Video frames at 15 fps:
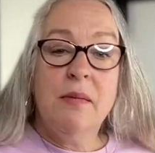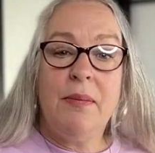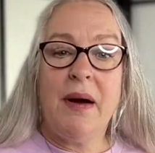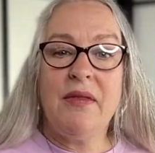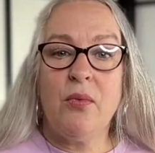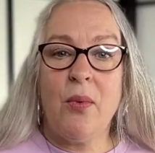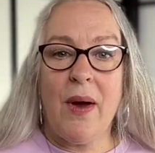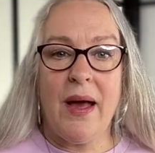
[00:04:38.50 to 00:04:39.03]

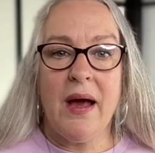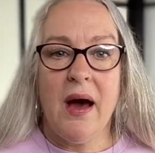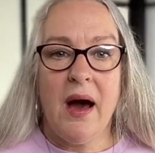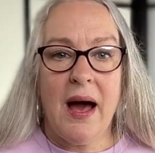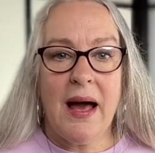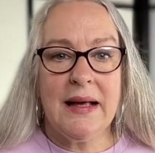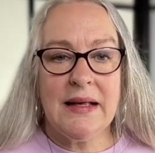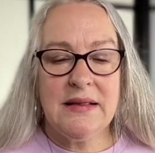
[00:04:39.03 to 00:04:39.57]
By the way,
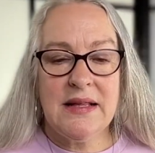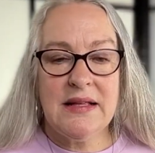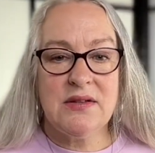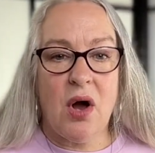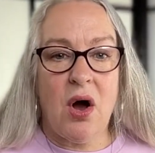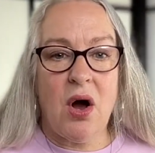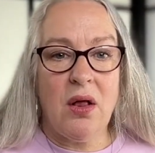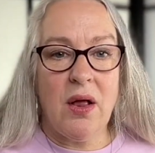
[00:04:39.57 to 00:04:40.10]
I get these
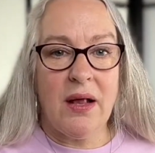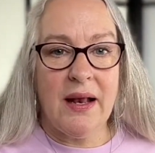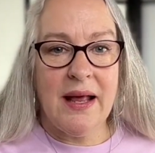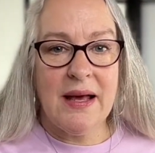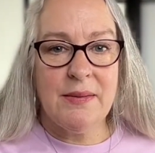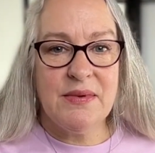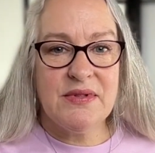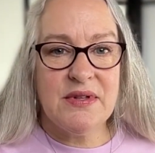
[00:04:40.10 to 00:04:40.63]
all on
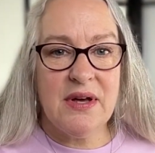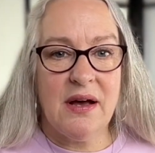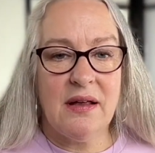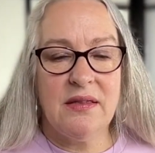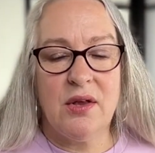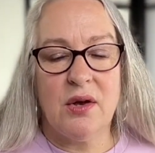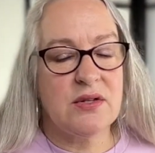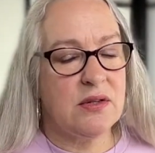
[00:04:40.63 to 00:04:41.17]

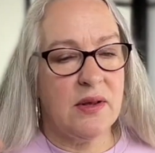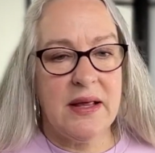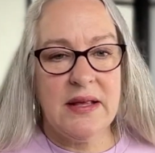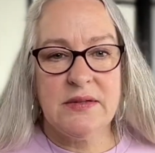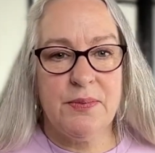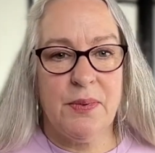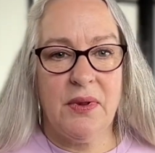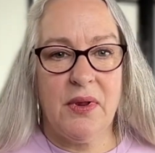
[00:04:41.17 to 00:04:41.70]
Amazon. There's
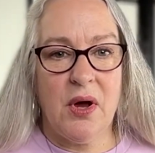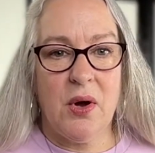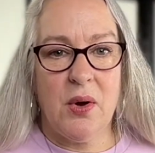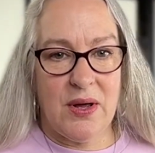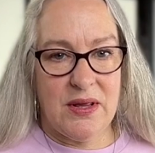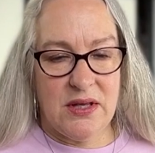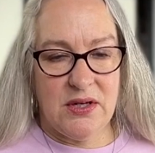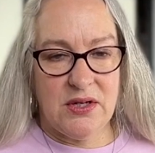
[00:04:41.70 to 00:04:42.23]
links below
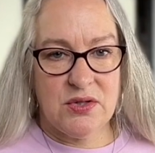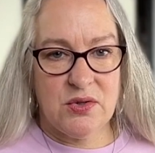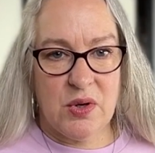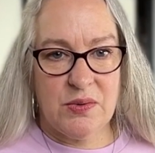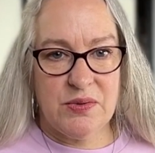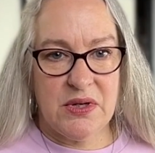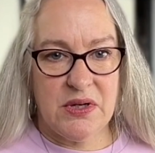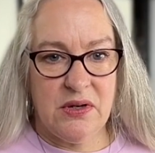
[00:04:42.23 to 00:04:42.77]
in the
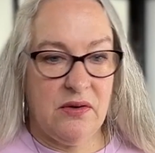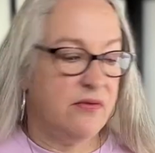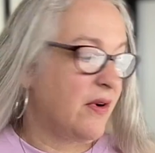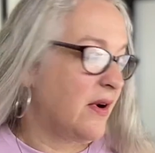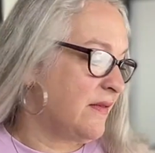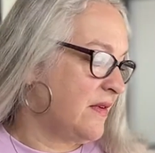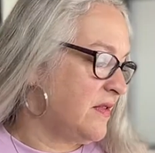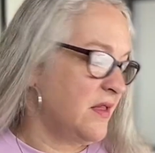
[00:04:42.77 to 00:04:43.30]
description for
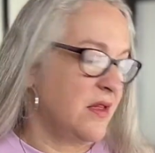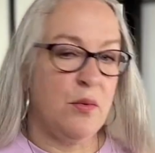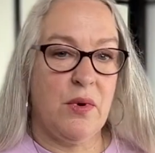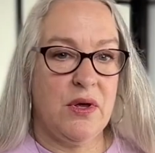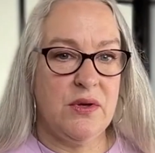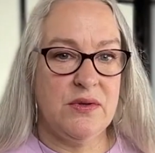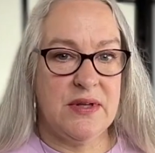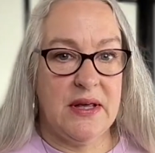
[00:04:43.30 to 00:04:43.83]
everything that we're
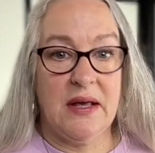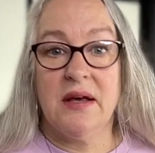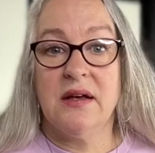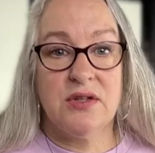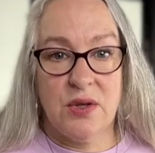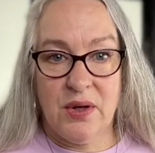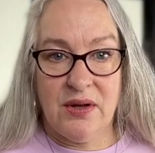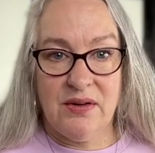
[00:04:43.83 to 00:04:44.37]
using,
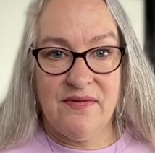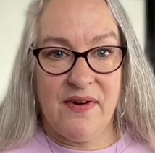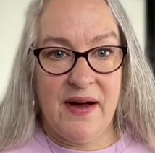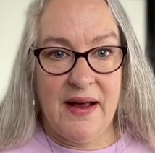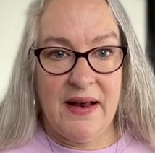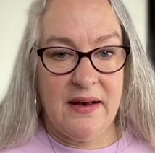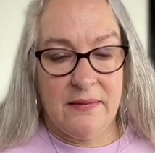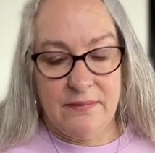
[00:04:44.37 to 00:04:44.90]
so you can
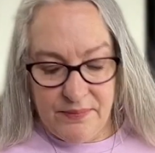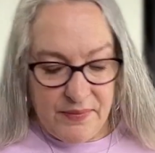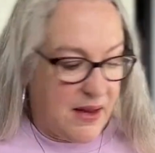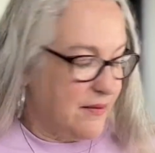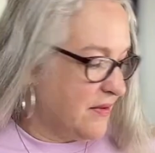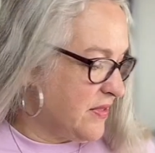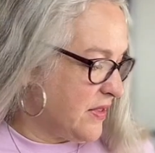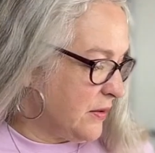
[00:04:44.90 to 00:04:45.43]
find
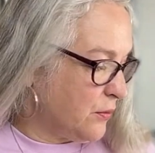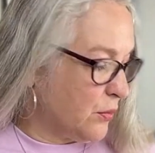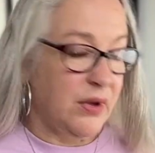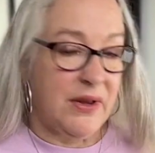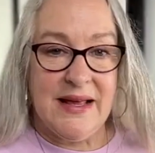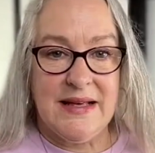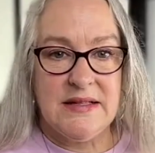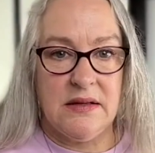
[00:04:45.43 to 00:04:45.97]
everything
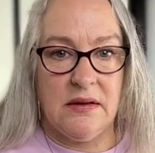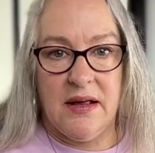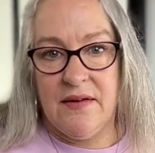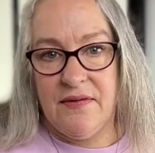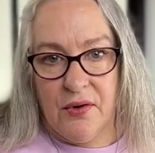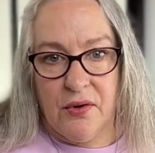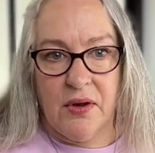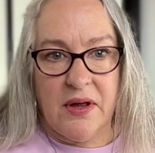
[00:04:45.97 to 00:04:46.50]
really easily
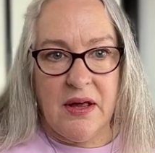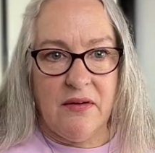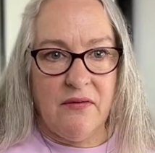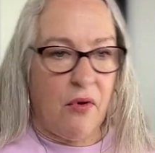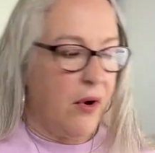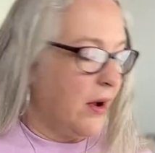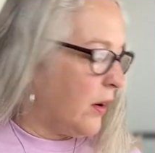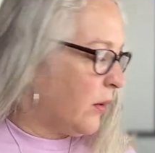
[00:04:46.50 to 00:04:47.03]
if you're looking
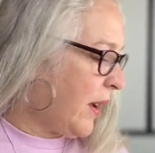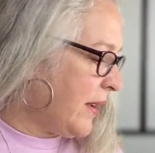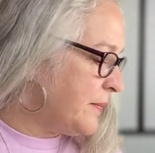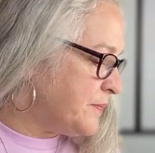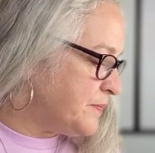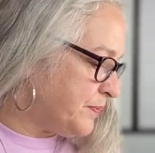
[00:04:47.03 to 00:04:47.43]
for it. Okay.